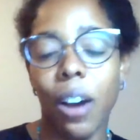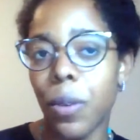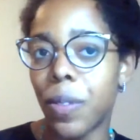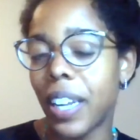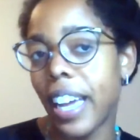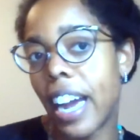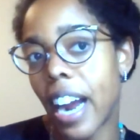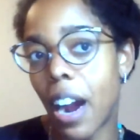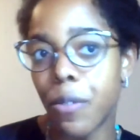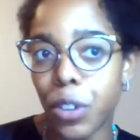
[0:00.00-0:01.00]
that were really
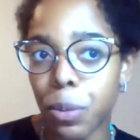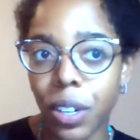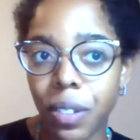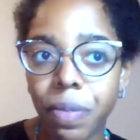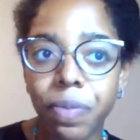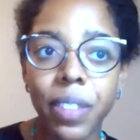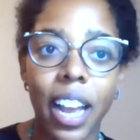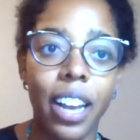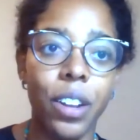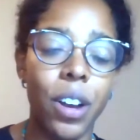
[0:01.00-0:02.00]
uncomfortable
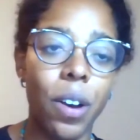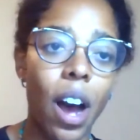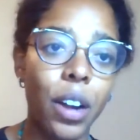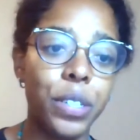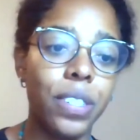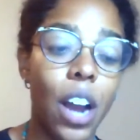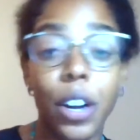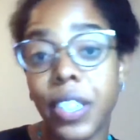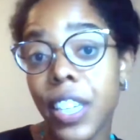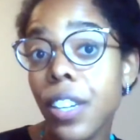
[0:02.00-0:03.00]
and, you know,
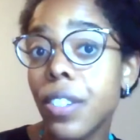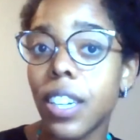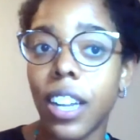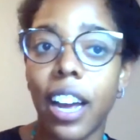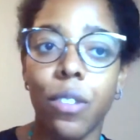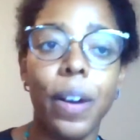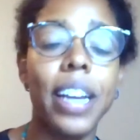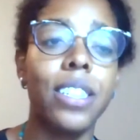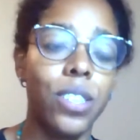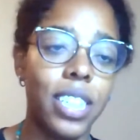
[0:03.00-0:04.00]
hard to use in a lot of
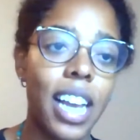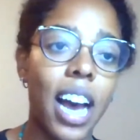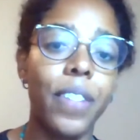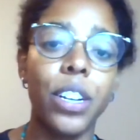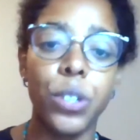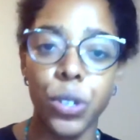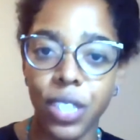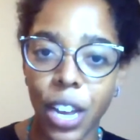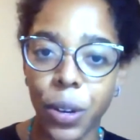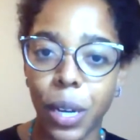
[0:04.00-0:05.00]
ways. So just having a
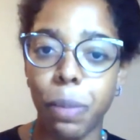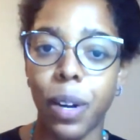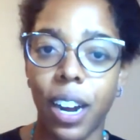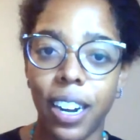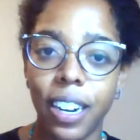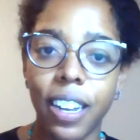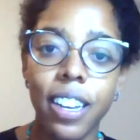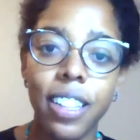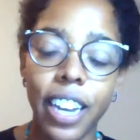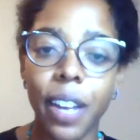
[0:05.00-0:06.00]
shirt that you can put on
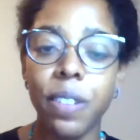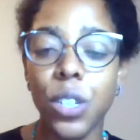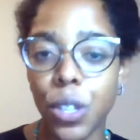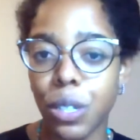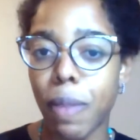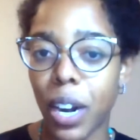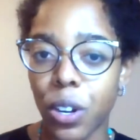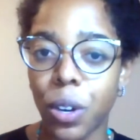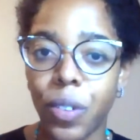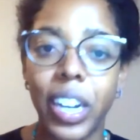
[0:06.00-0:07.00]
that gives you those
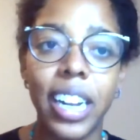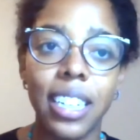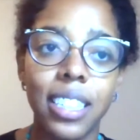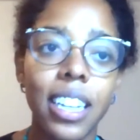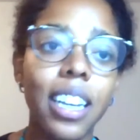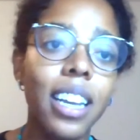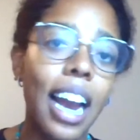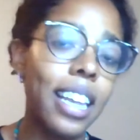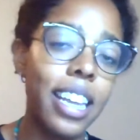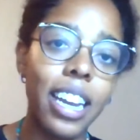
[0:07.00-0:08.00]
medical readings,
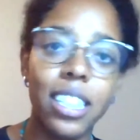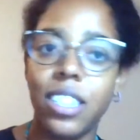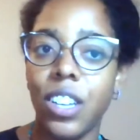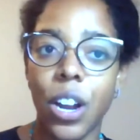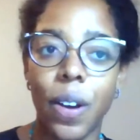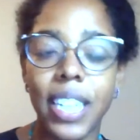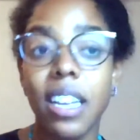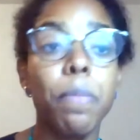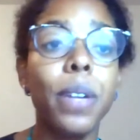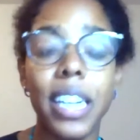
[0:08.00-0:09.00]
I think is, you know, a
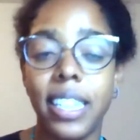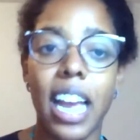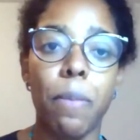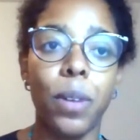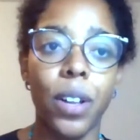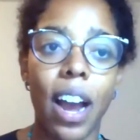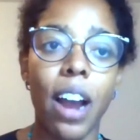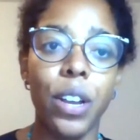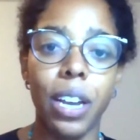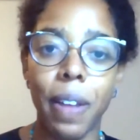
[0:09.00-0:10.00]
simple example of
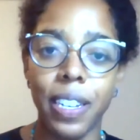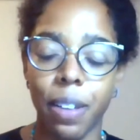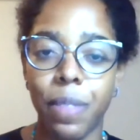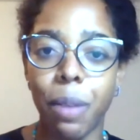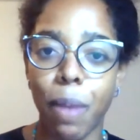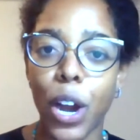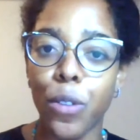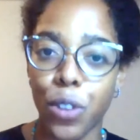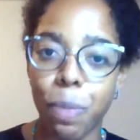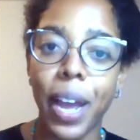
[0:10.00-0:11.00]
how you can make something
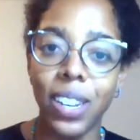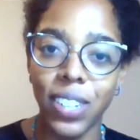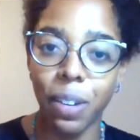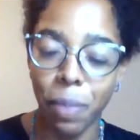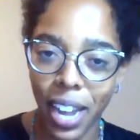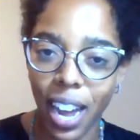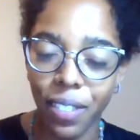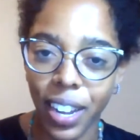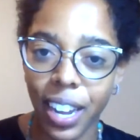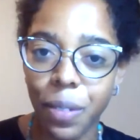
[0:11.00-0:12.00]
better for a patient by
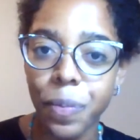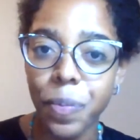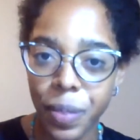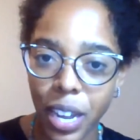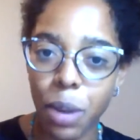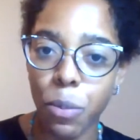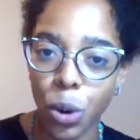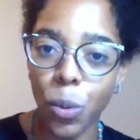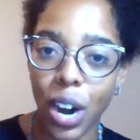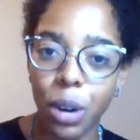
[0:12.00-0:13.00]
having it in a
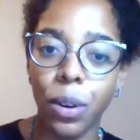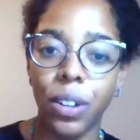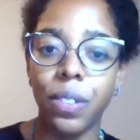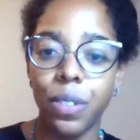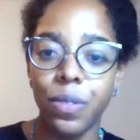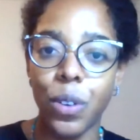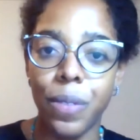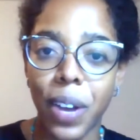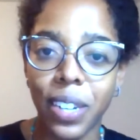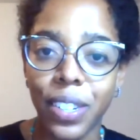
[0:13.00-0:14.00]
more wearable
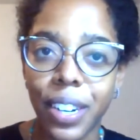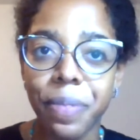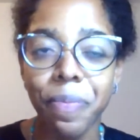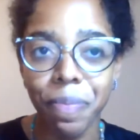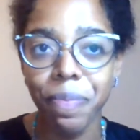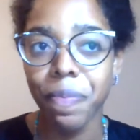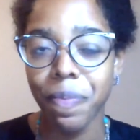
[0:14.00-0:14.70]
form factor.